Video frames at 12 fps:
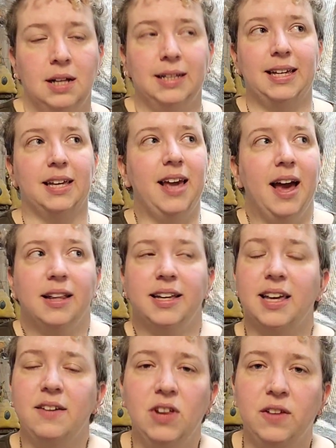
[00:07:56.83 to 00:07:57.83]
like, yeah,
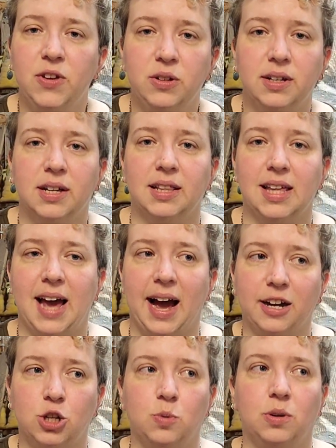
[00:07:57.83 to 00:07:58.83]
like even if you look at the
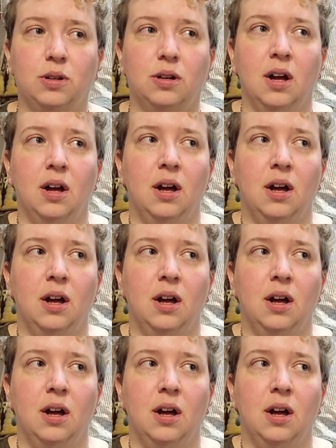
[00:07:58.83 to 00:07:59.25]
actual